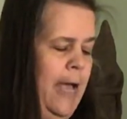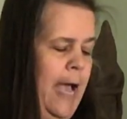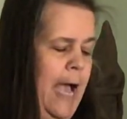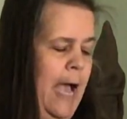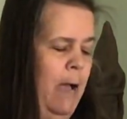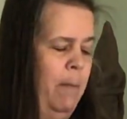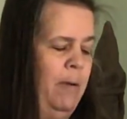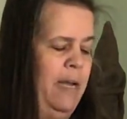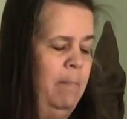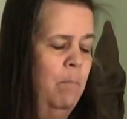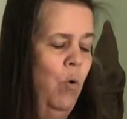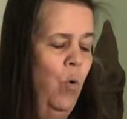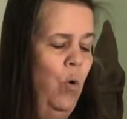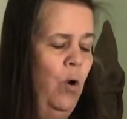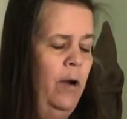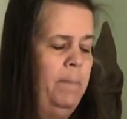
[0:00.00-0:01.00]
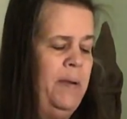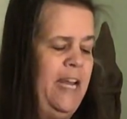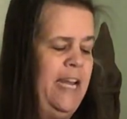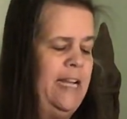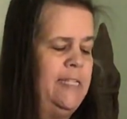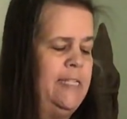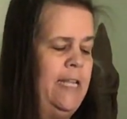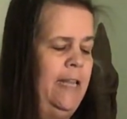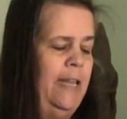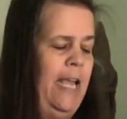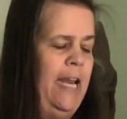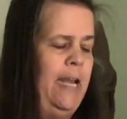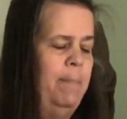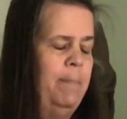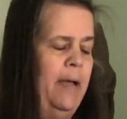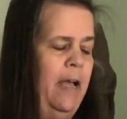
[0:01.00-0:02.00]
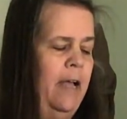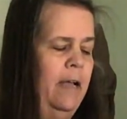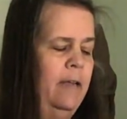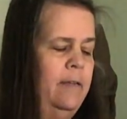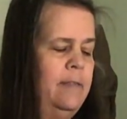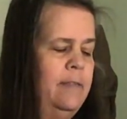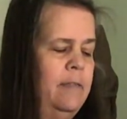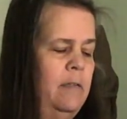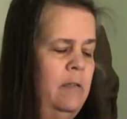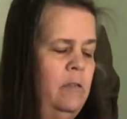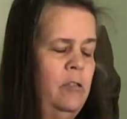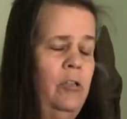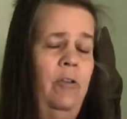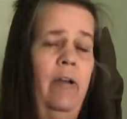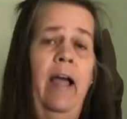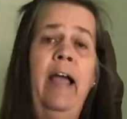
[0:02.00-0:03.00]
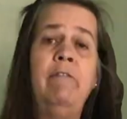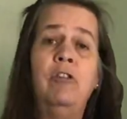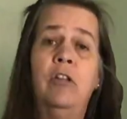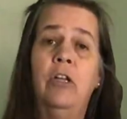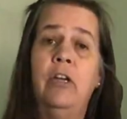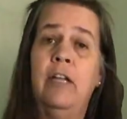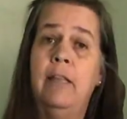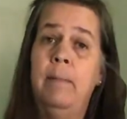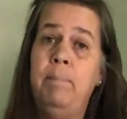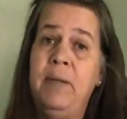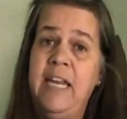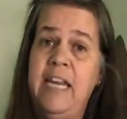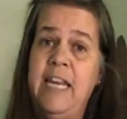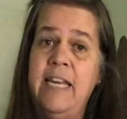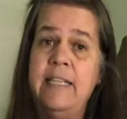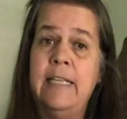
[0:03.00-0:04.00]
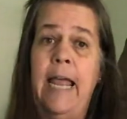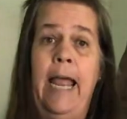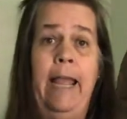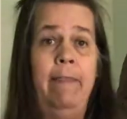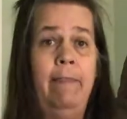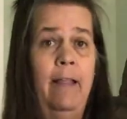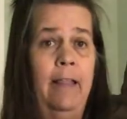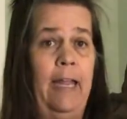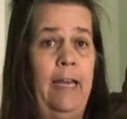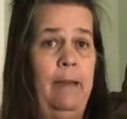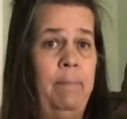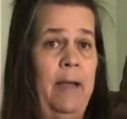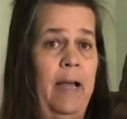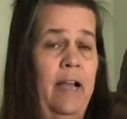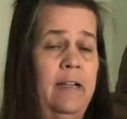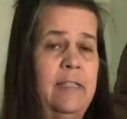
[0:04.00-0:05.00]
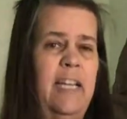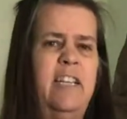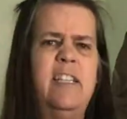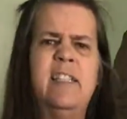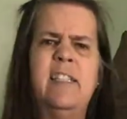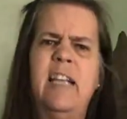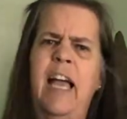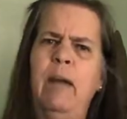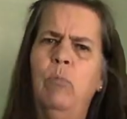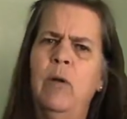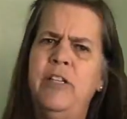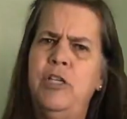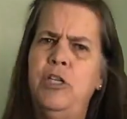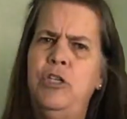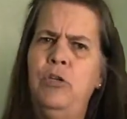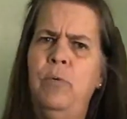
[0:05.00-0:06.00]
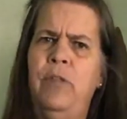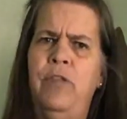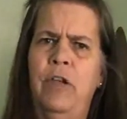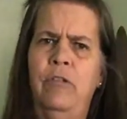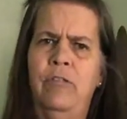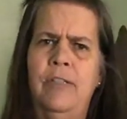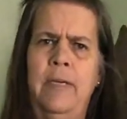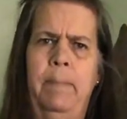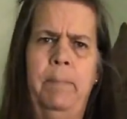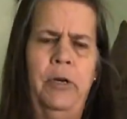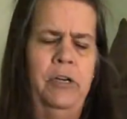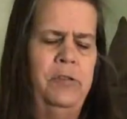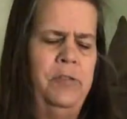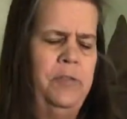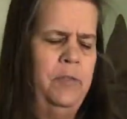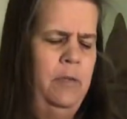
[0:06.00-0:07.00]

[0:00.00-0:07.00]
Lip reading: How many more bees than ladybugs? So now I have to look at the bees and the ladybugs and decide what to do with those numbers.